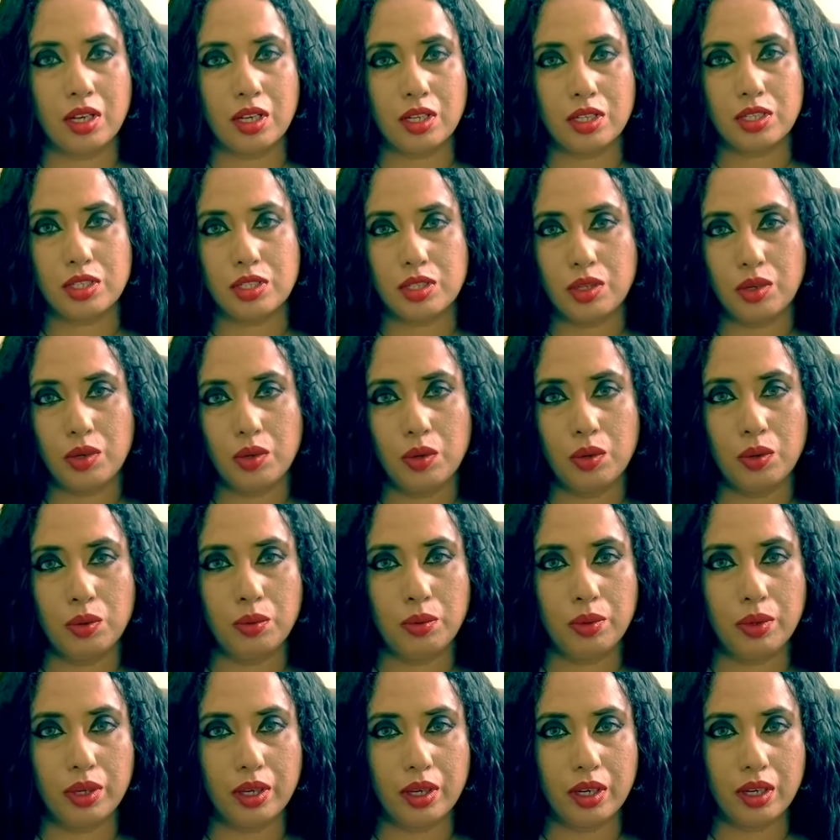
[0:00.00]

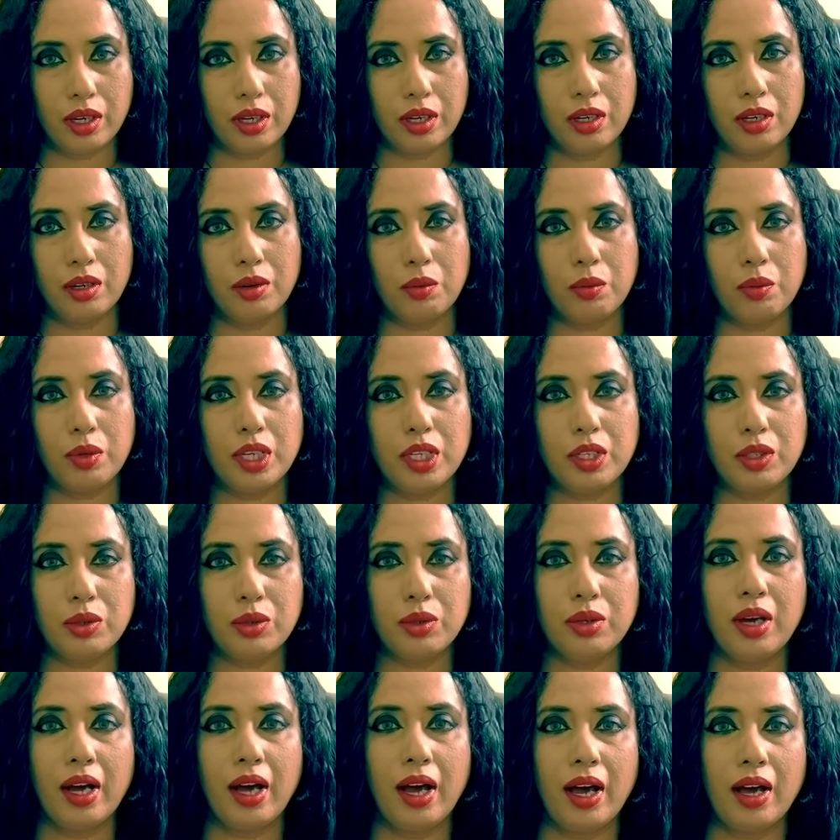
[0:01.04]
So we
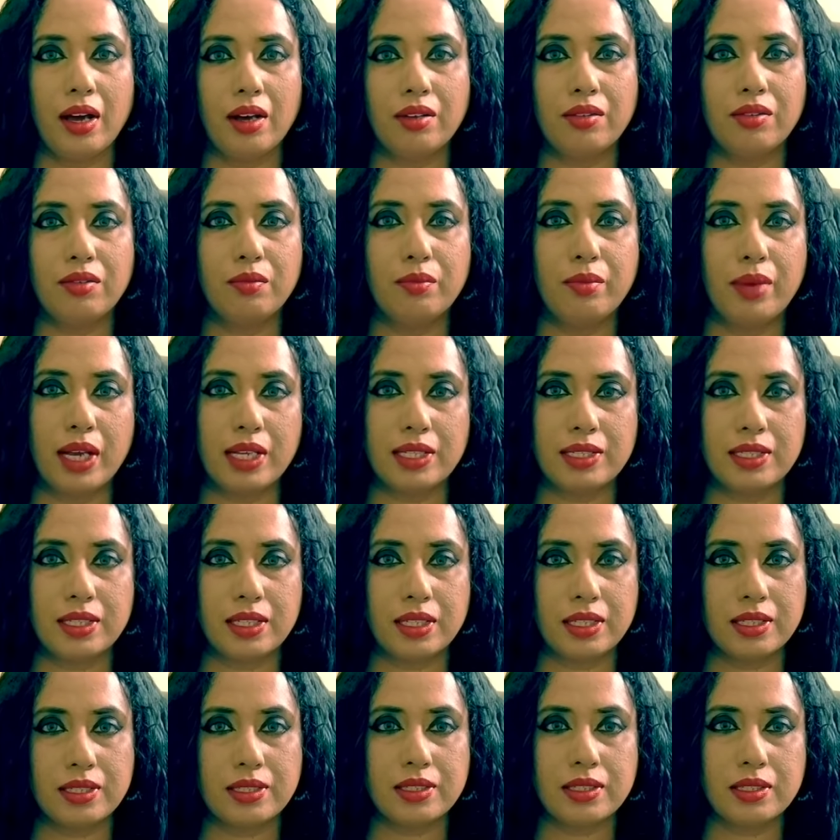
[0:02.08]
do have
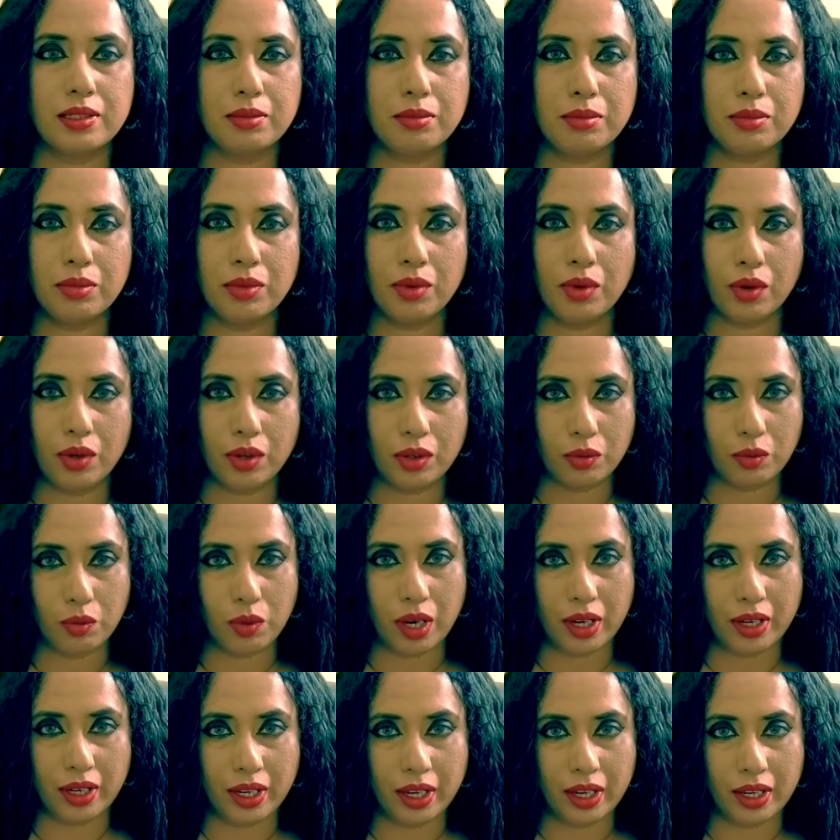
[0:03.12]
masochism on
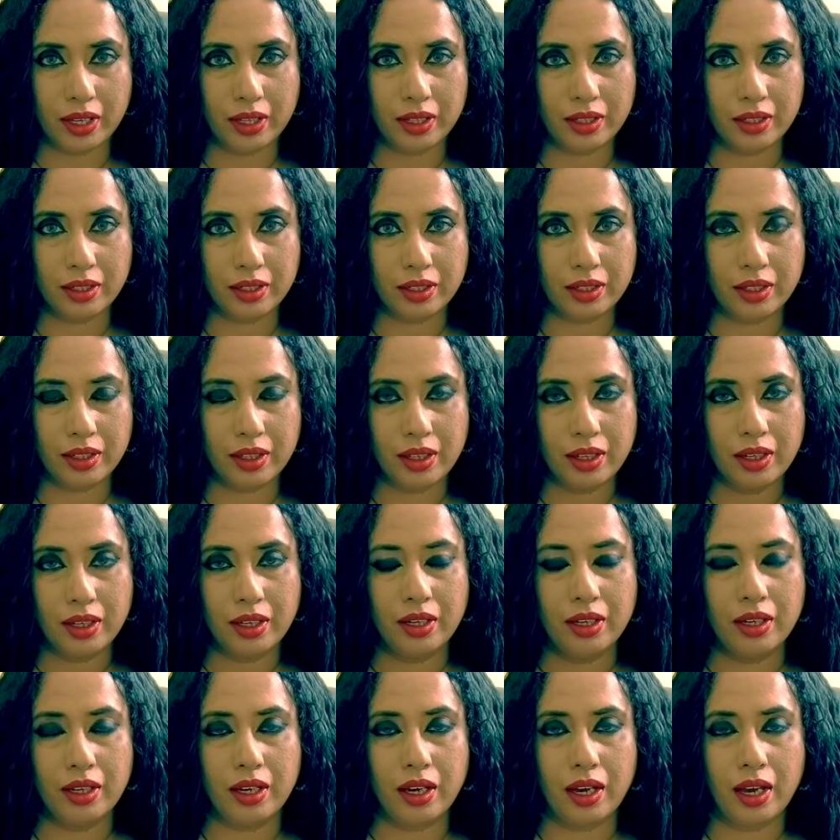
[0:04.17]
one hand,
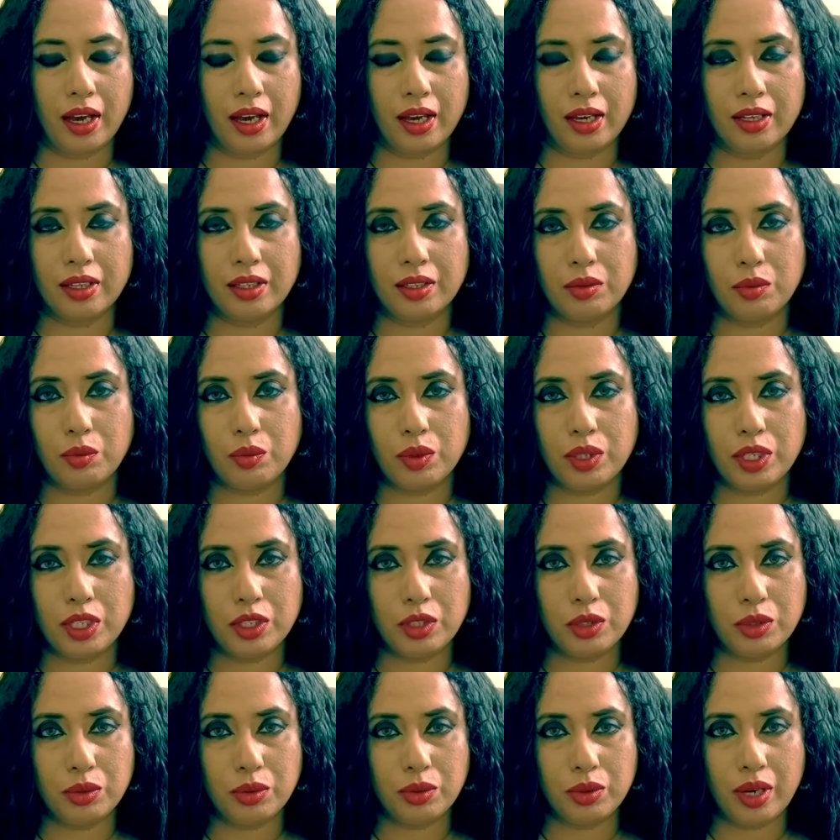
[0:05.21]
and
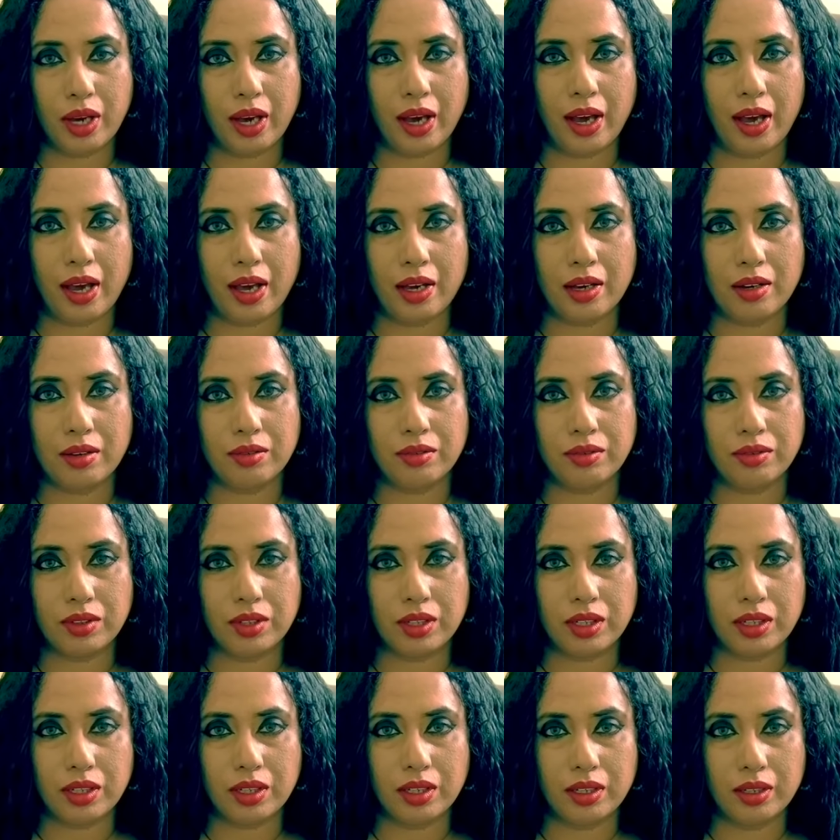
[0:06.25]
we do have
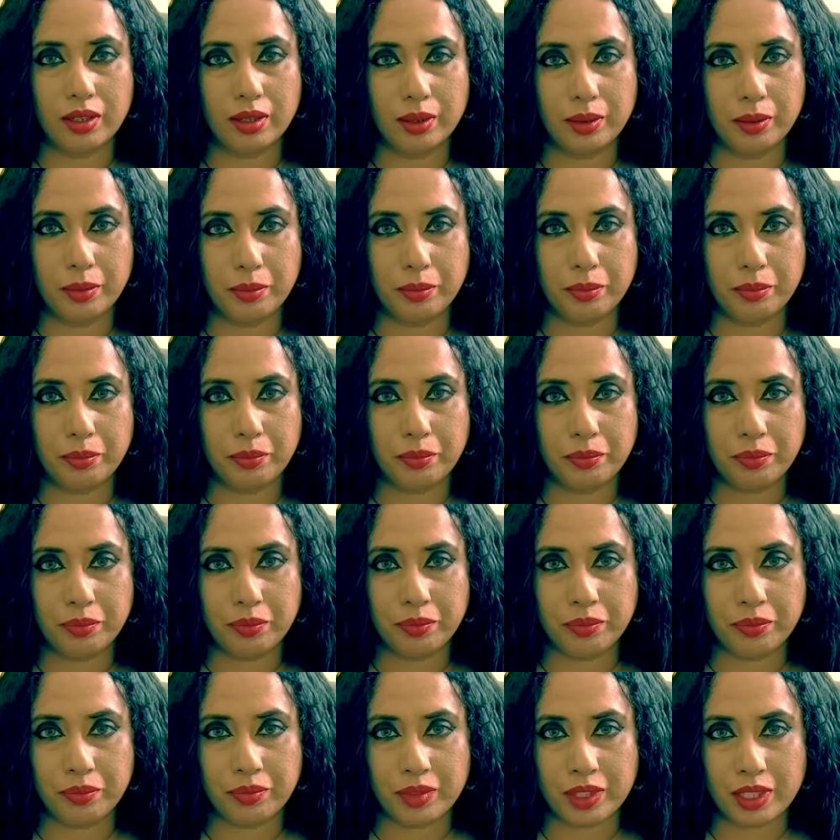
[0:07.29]

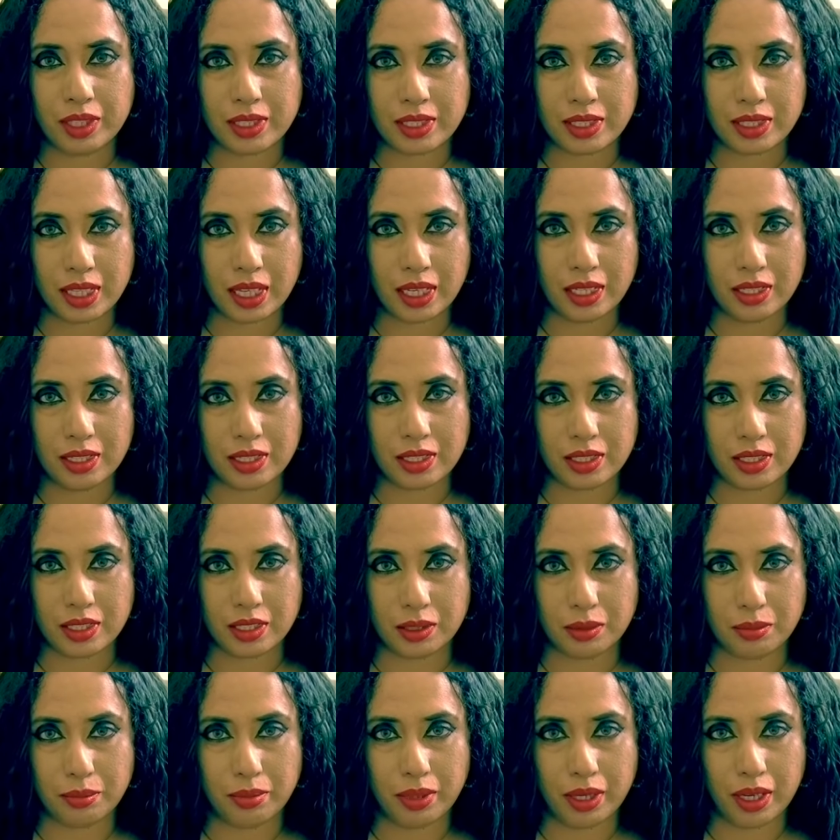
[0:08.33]

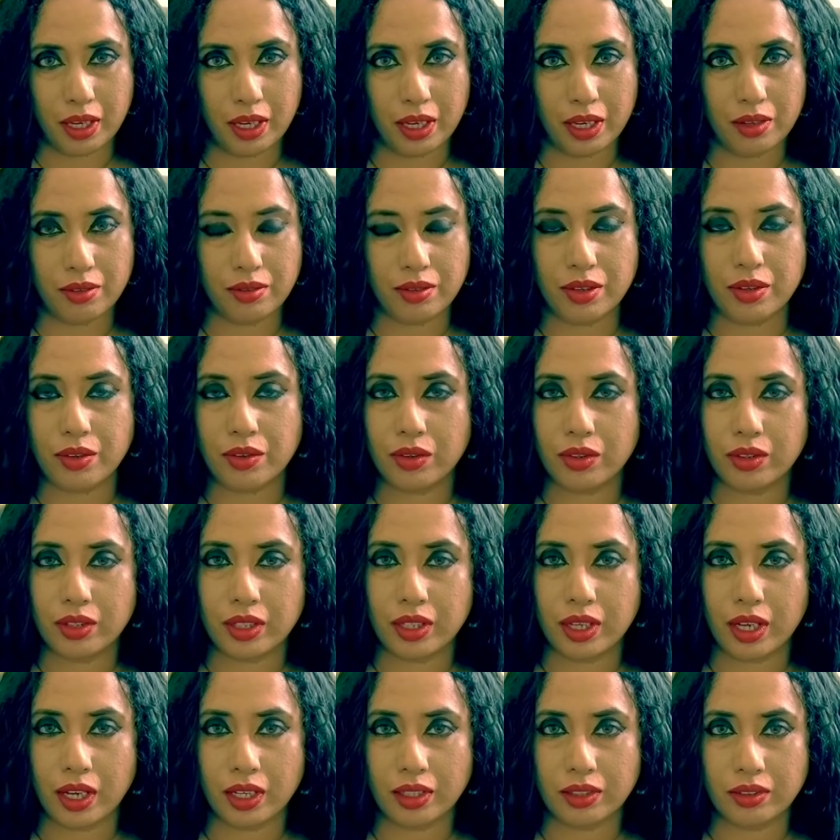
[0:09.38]
sadistic behavior on
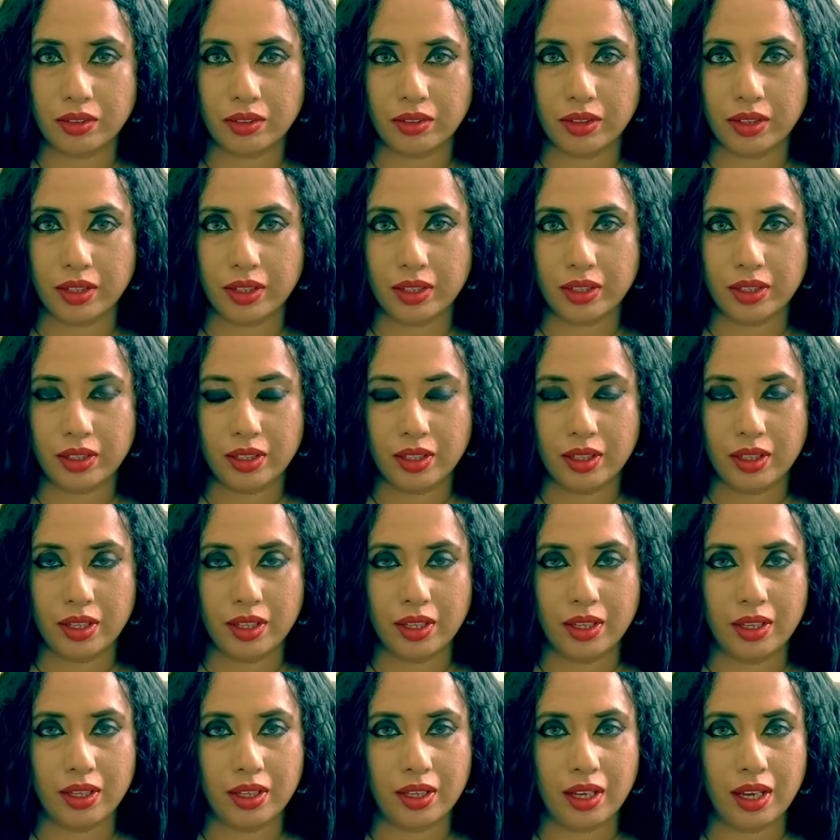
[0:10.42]
the other end,
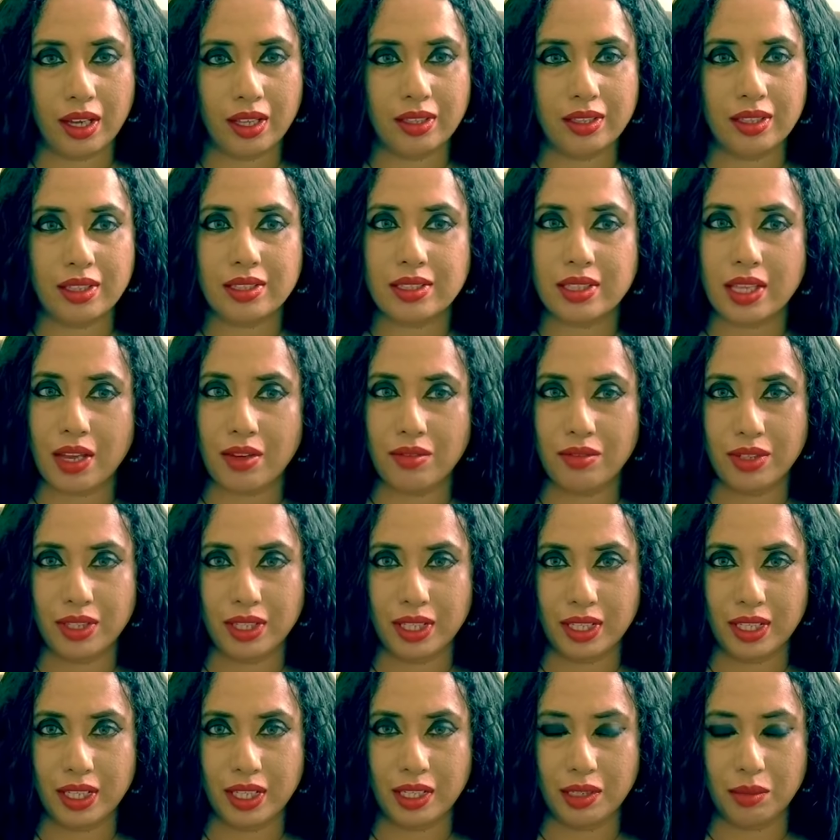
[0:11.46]
and there's
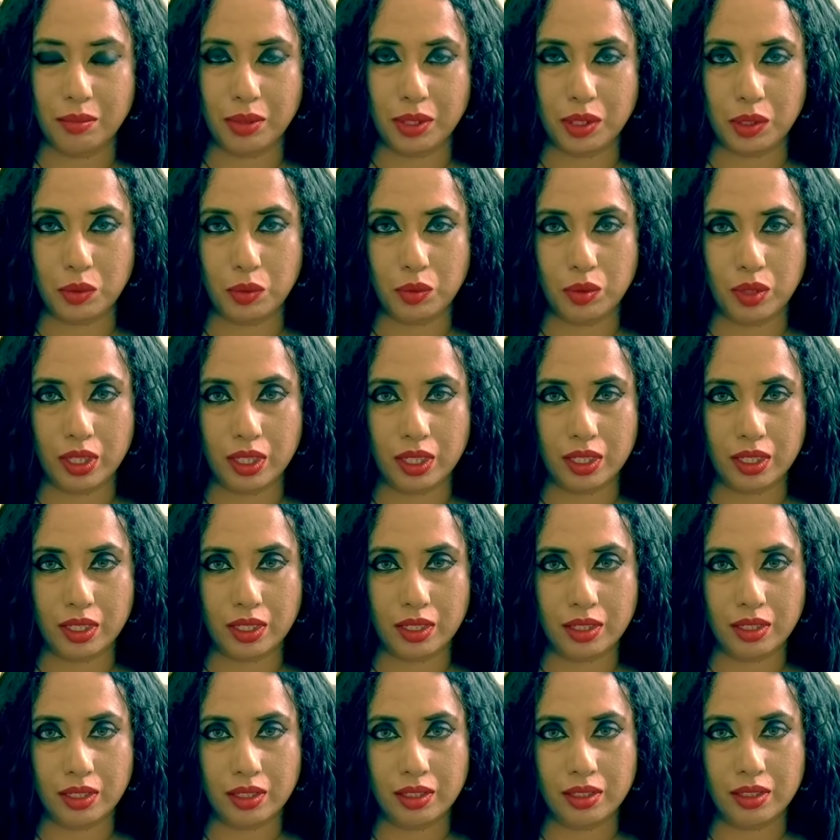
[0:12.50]
everything in
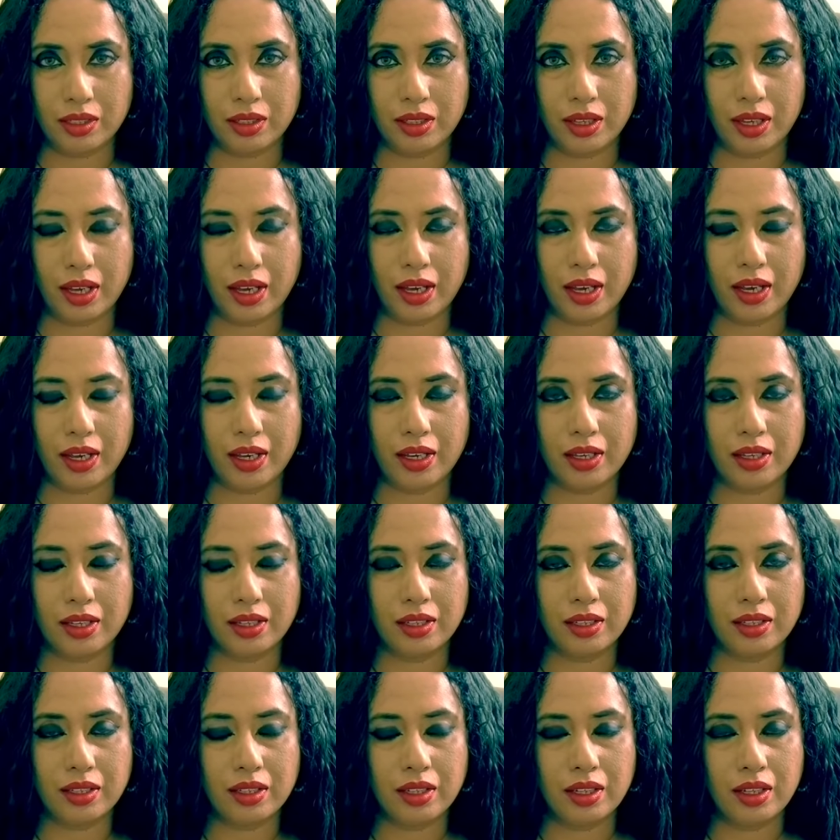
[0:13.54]
between.
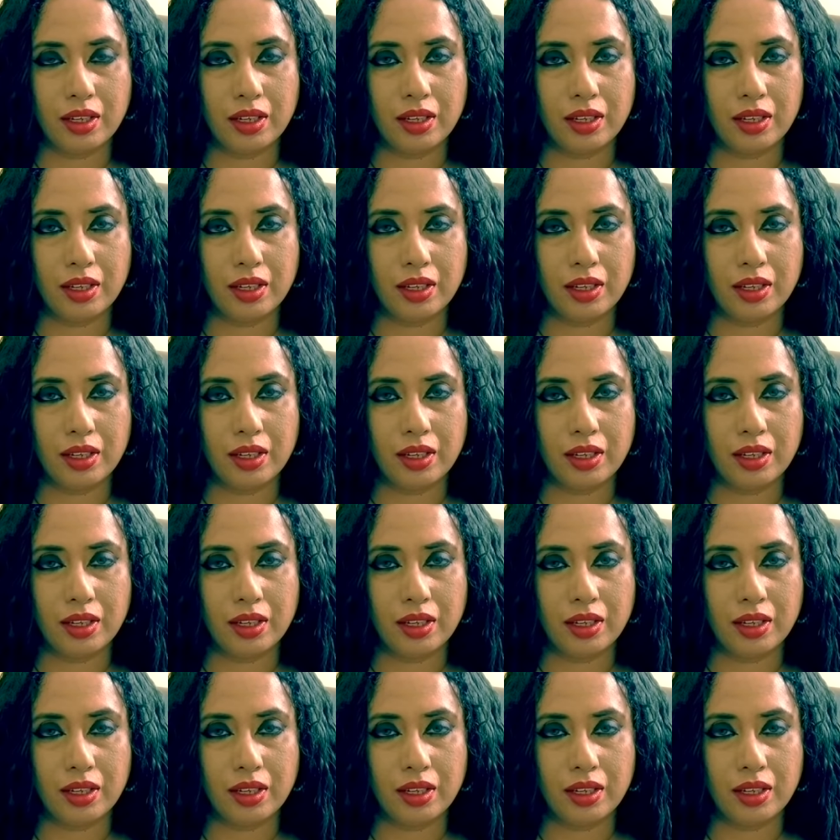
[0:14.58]
And